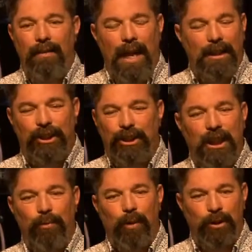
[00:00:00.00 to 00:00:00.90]
that
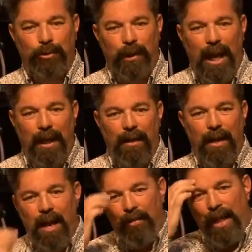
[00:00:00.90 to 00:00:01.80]
shield was created.
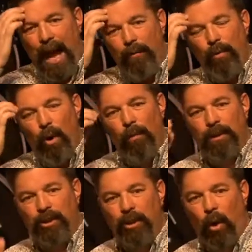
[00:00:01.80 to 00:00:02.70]
That
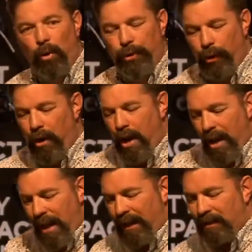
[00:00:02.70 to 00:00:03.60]
Roman soldier,
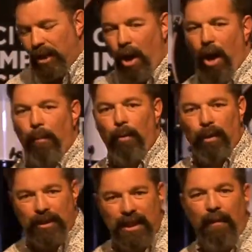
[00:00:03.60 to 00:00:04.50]
his armor
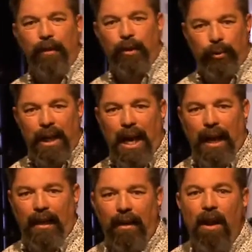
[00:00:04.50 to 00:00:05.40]
was never
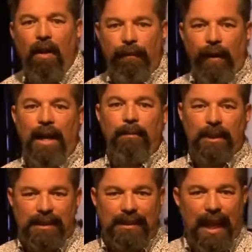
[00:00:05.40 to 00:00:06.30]
created for him
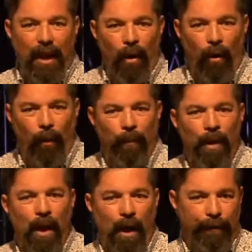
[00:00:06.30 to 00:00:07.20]
to stay home
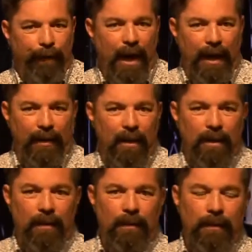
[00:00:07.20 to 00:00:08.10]
afraid.
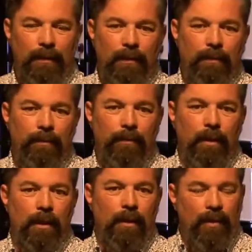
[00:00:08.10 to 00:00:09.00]

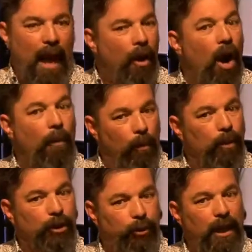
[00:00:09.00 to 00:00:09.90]
That armor
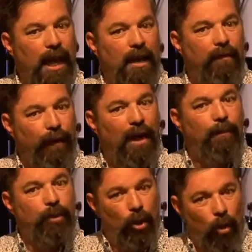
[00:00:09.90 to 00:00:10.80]
was created for
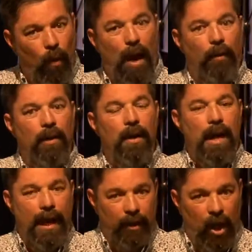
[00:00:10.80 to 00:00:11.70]
him to go out
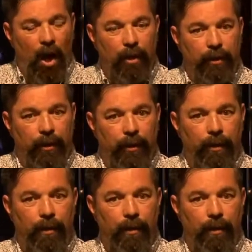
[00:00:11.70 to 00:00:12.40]
and conquer.